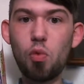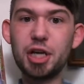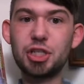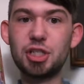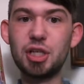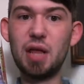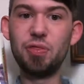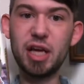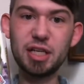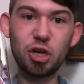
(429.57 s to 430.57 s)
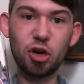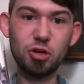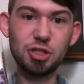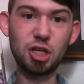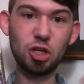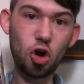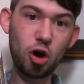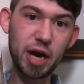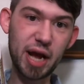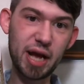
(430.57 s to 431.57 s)
and then turns to
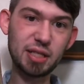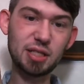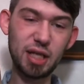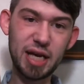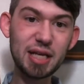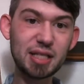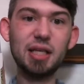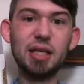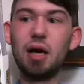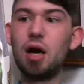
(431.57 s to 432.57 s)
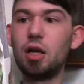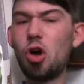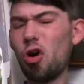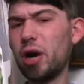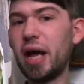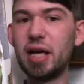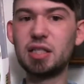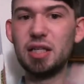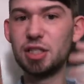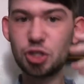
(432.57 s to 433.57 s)
Lardass, eats it.
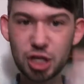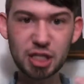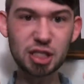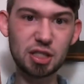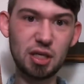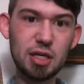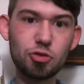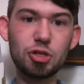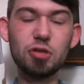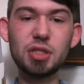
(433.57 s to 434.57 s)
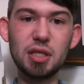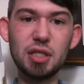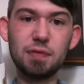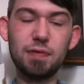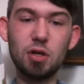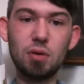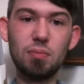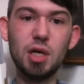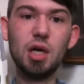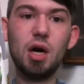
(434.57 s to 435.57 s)
Lardass is just introduced to this film.